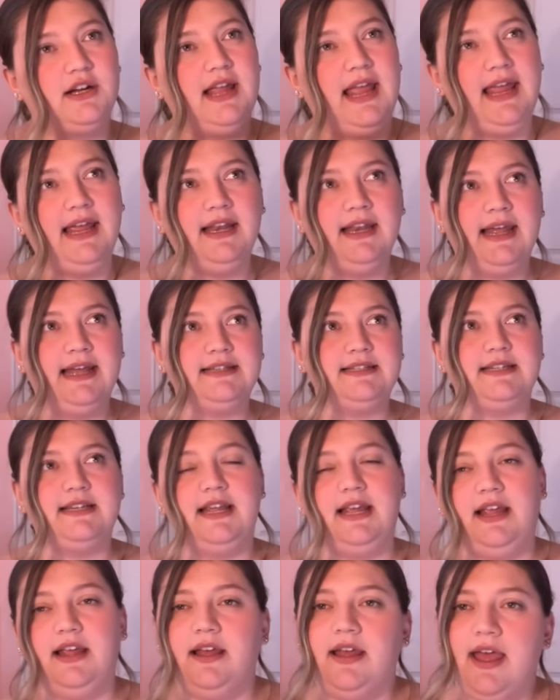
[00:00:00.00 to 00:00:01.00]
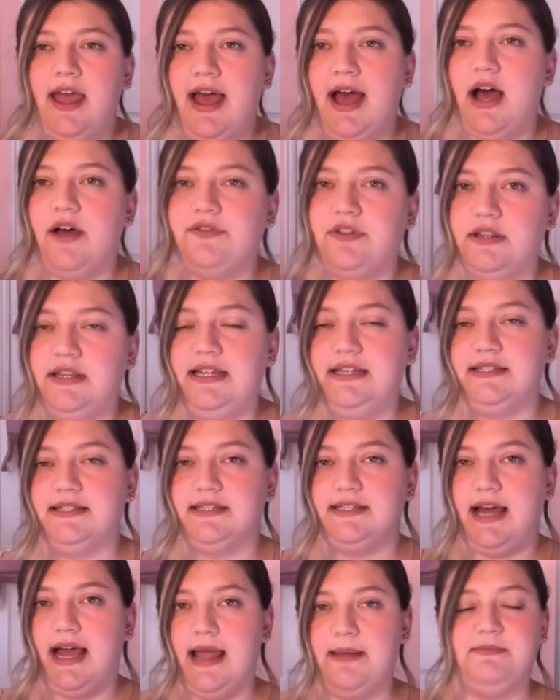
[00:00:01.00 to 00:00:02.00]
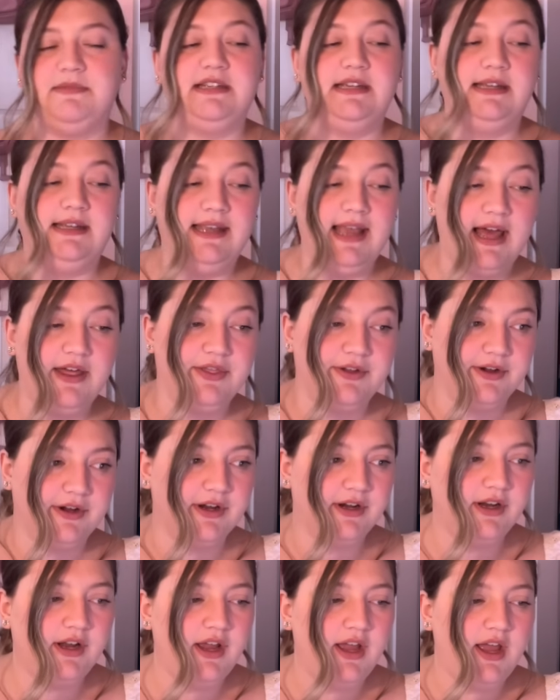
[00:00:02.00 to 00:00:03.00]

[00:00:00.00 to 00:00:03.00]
Kate and Anthony have the least time together,